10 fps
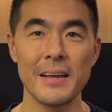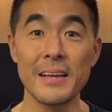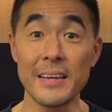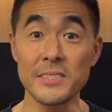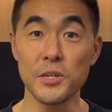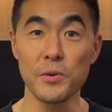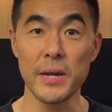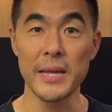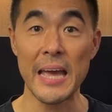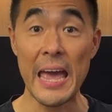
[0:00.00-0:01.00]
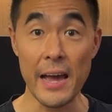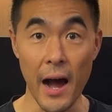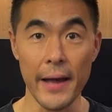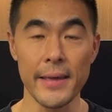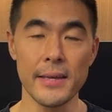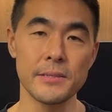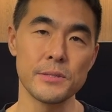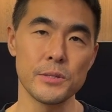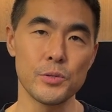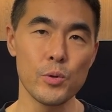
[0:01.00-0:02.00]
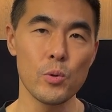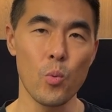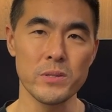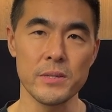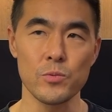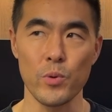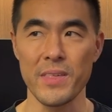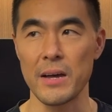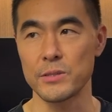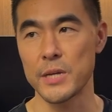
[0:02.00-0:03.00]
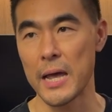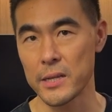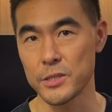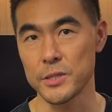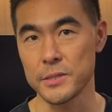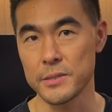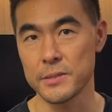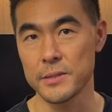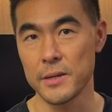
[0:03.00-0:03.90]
Integrating AI into the tool wasn't without challenges.